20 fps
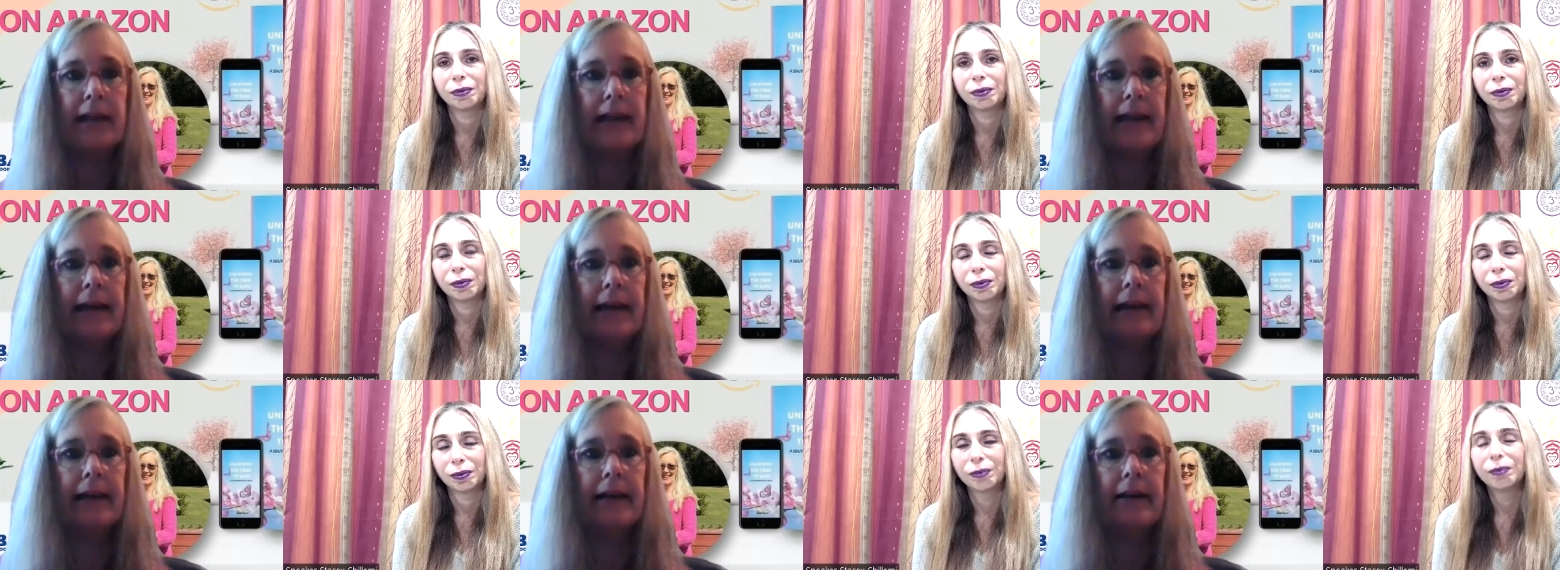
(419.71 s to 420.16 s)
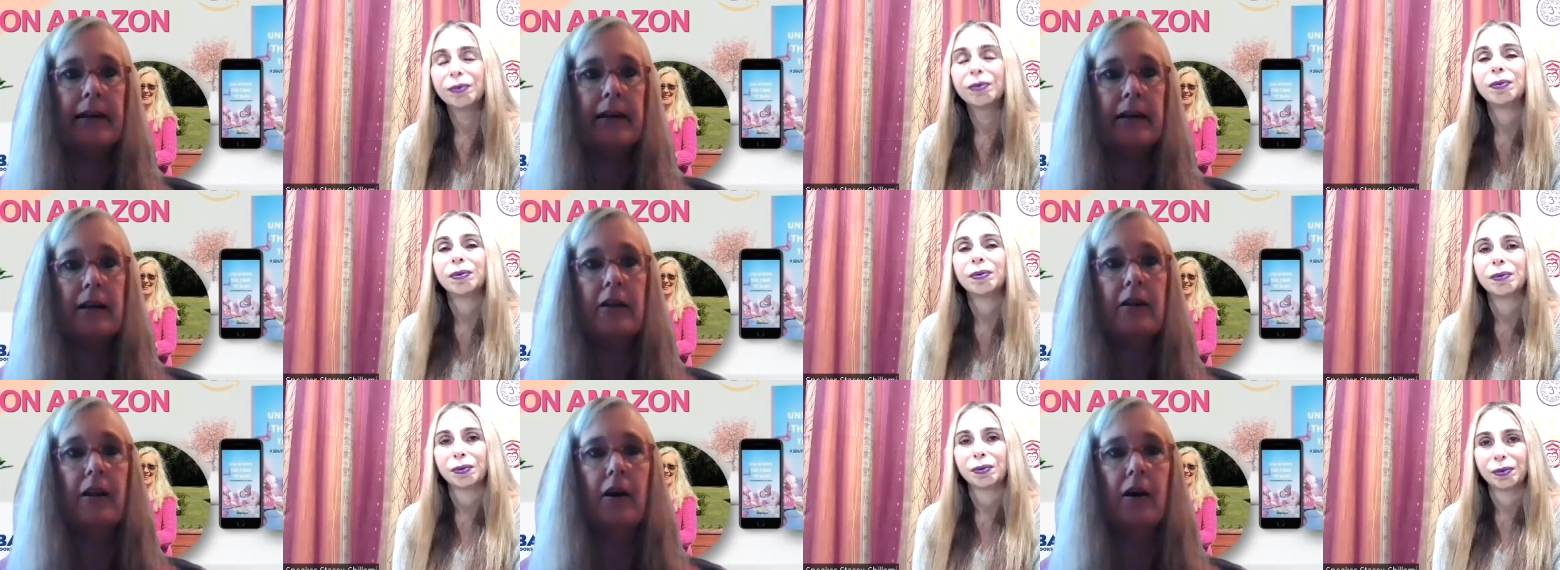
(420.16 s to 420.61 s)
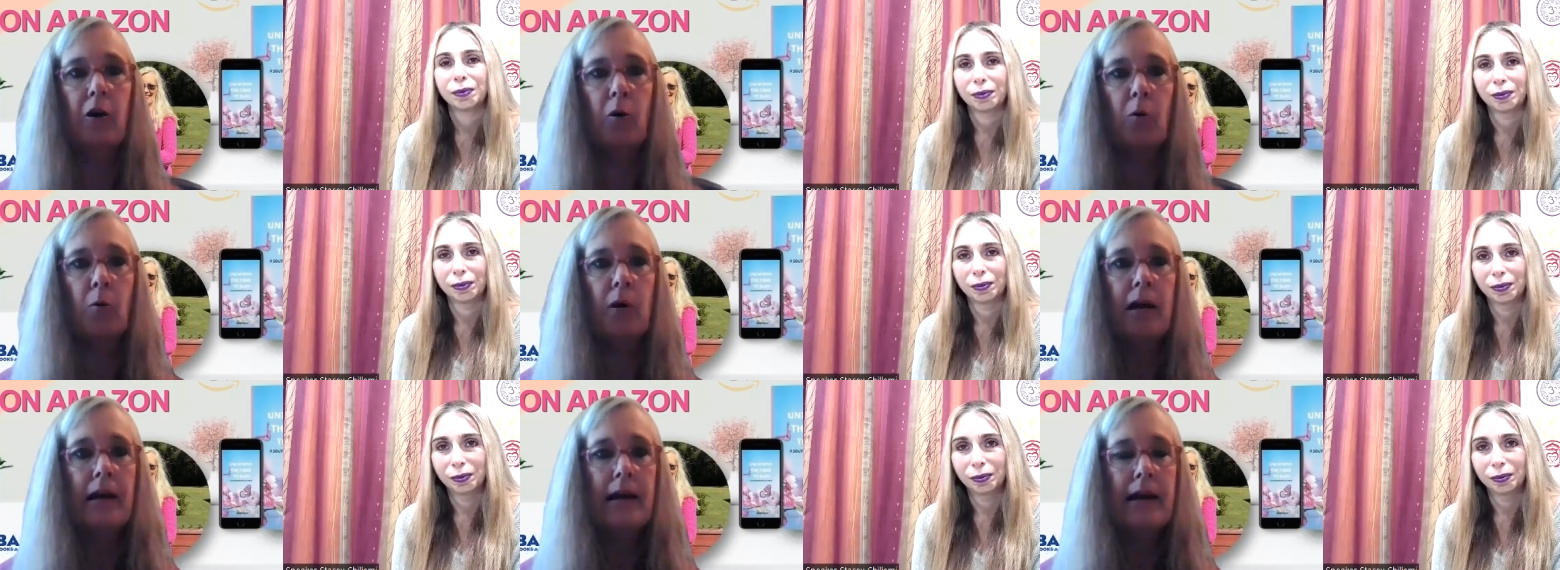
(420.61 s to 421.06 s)
Speaker 1: and, you
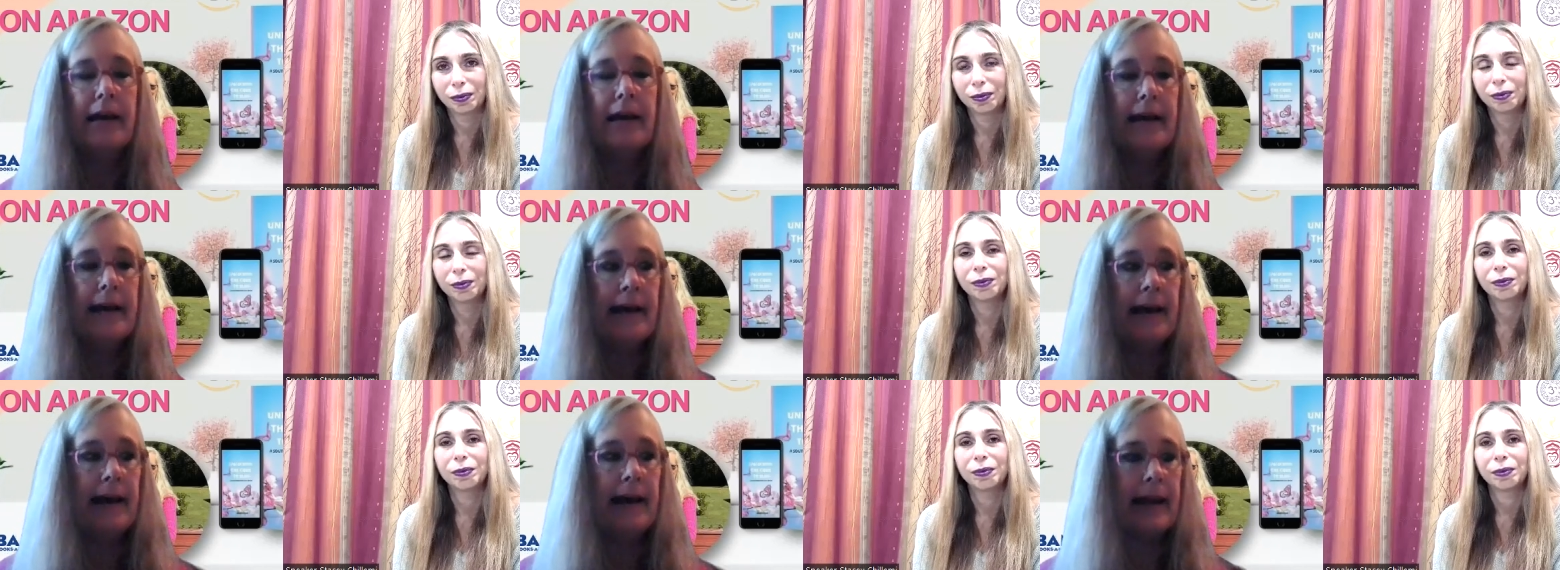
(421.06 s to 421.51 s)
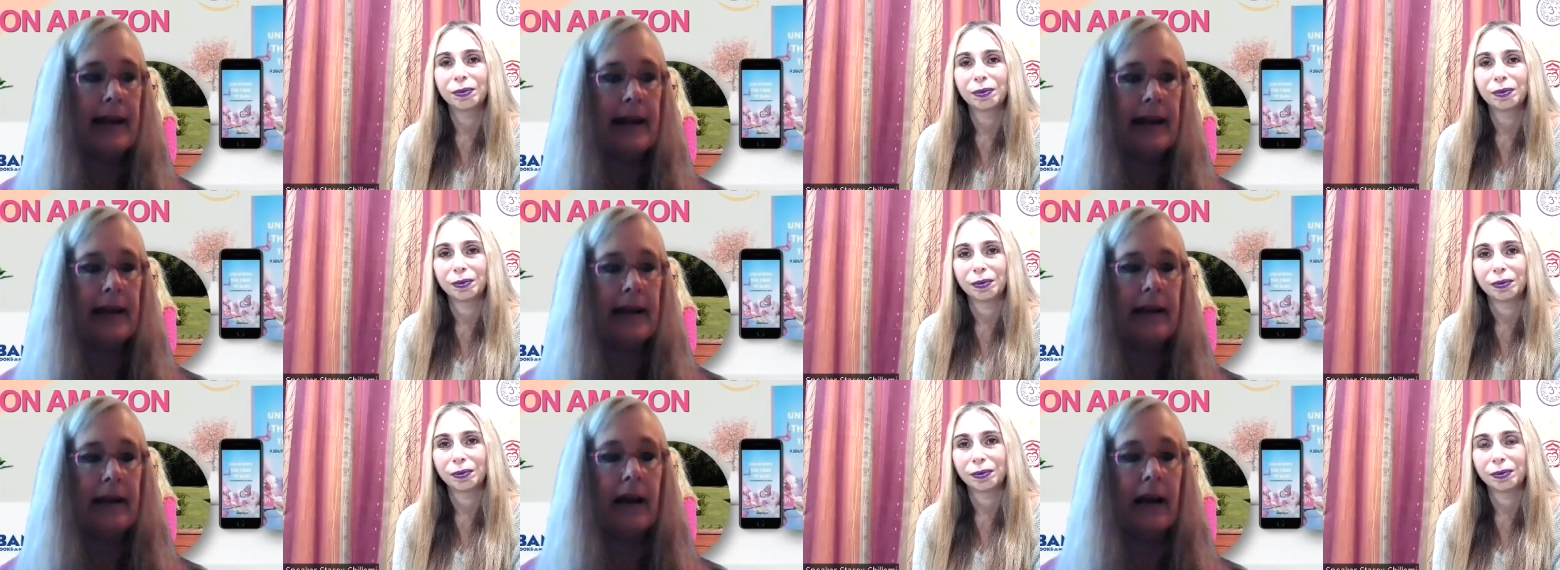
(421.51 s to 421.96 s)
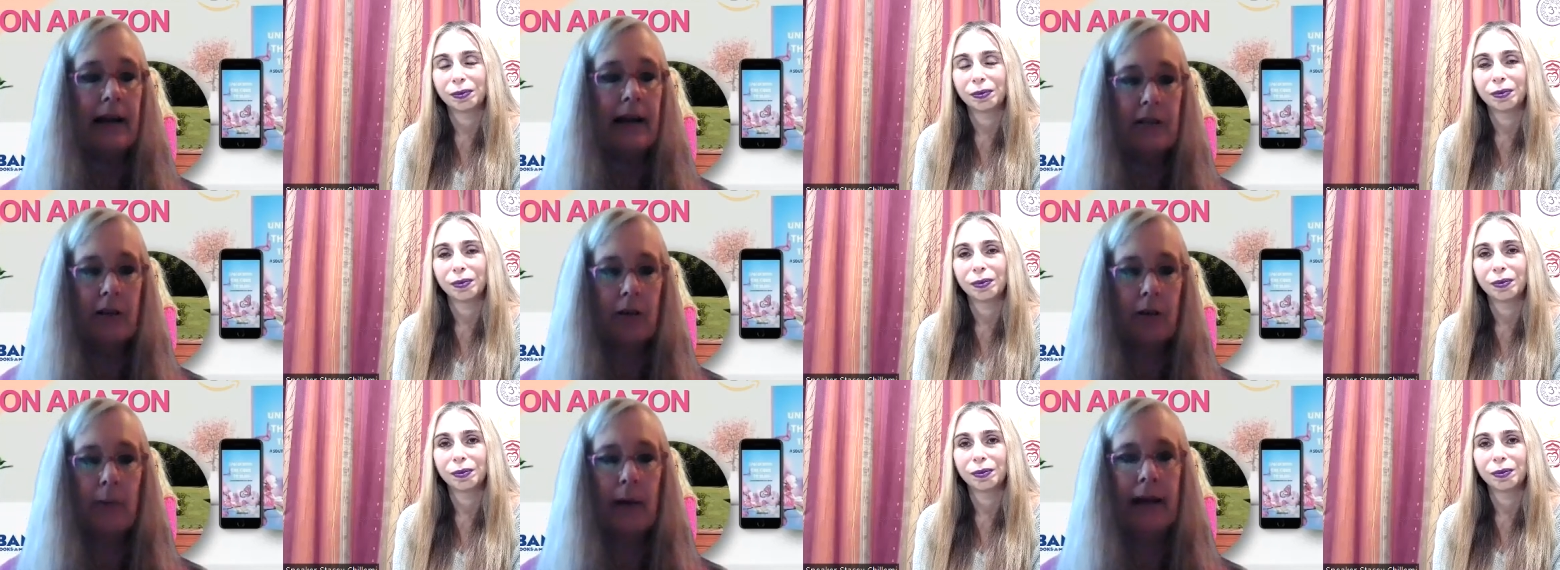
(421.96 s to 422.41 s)
know, and I
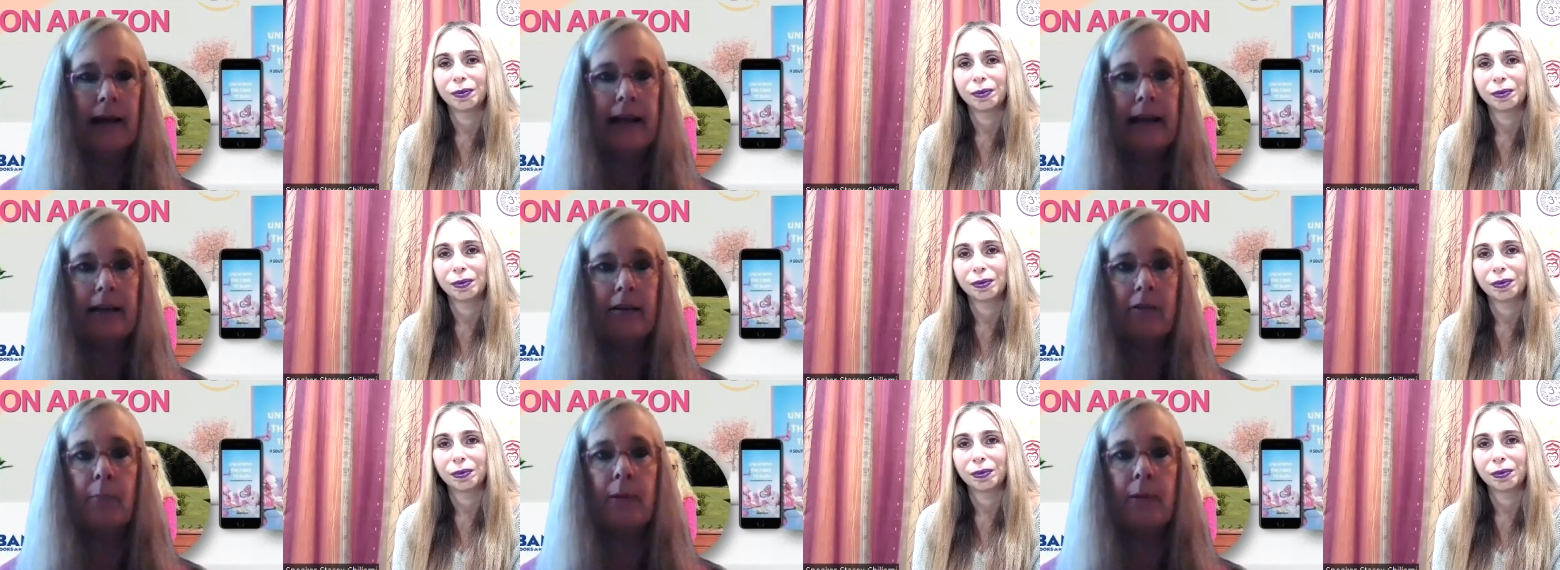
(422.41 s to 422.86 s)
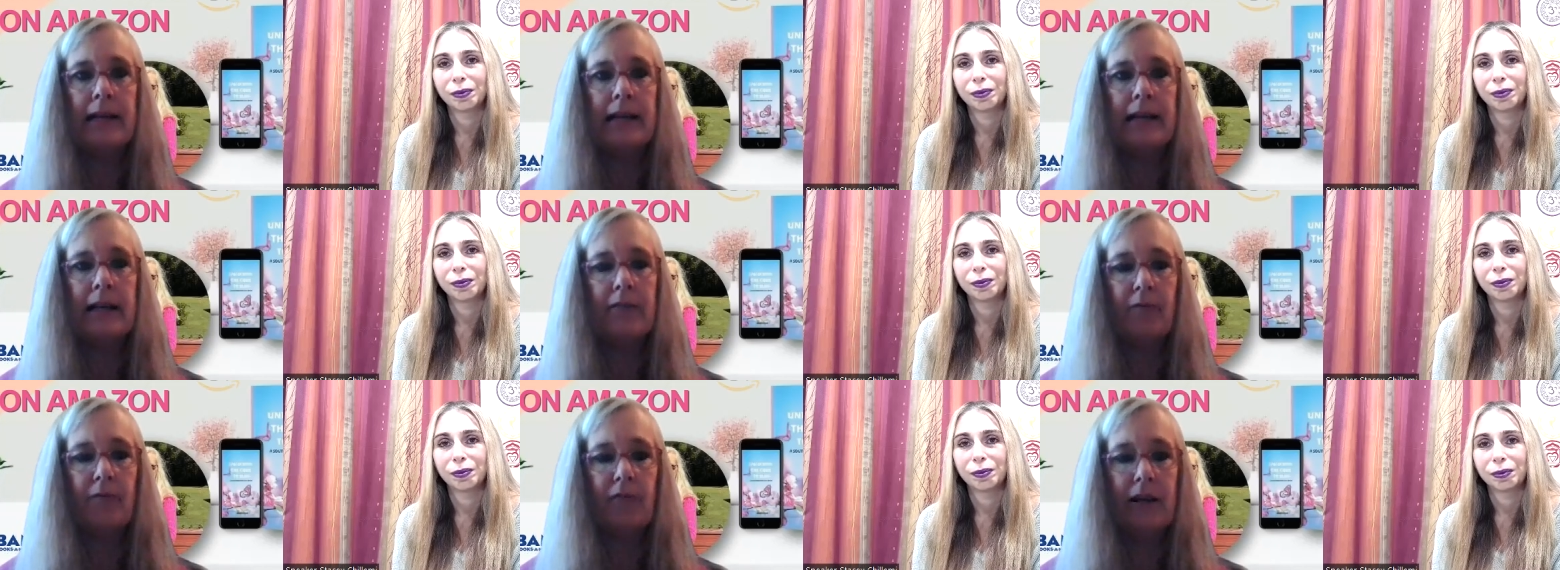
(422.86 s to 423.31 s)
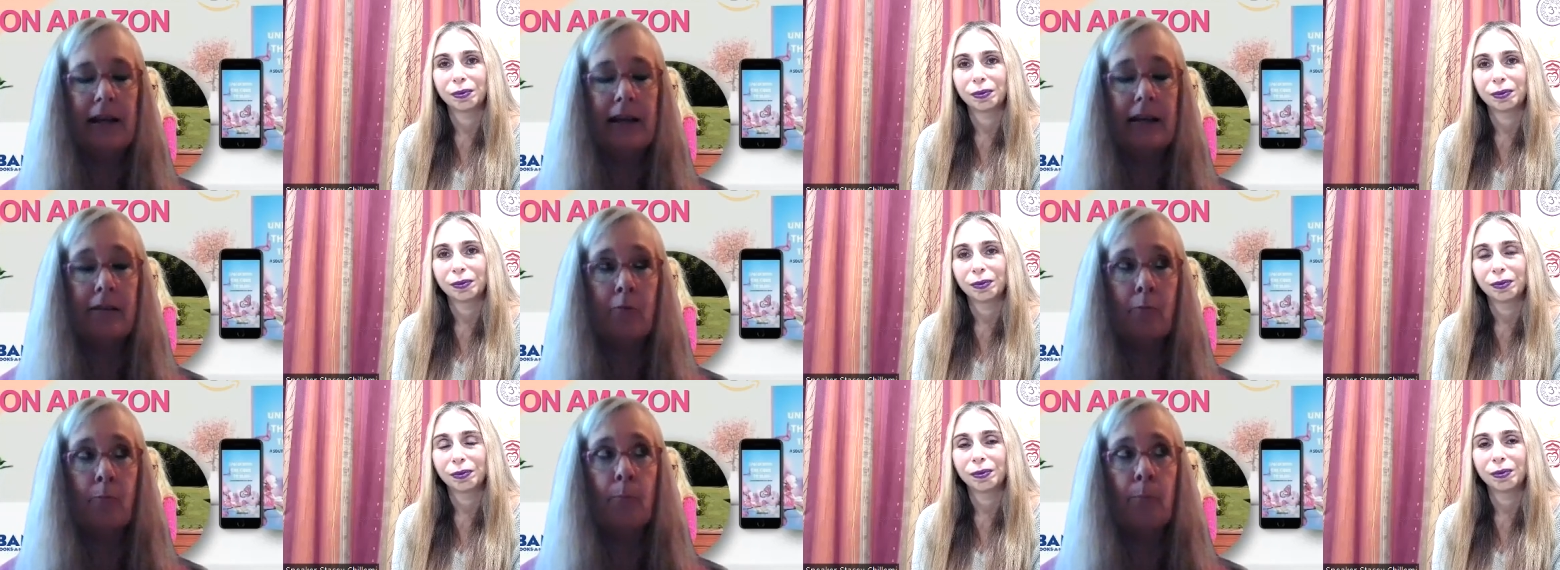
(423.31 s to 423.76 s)
talk about intermittent,
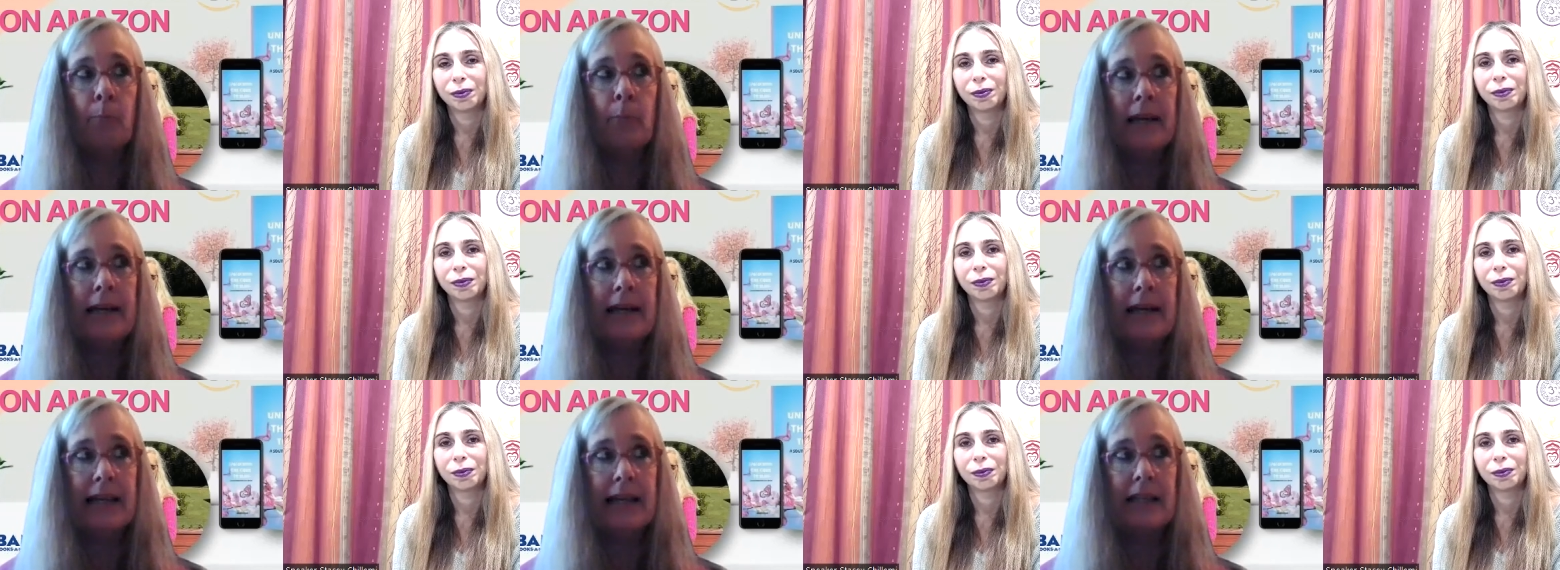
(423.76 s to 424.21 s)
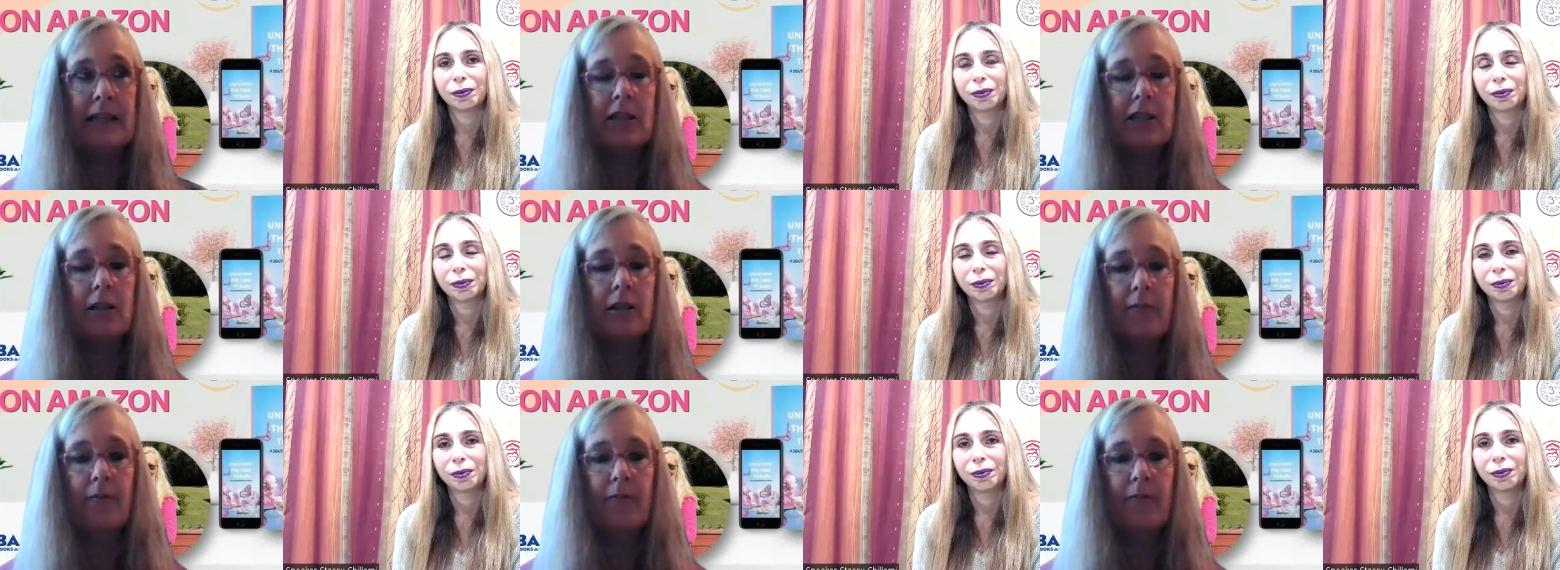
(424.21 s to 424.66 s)
intermittent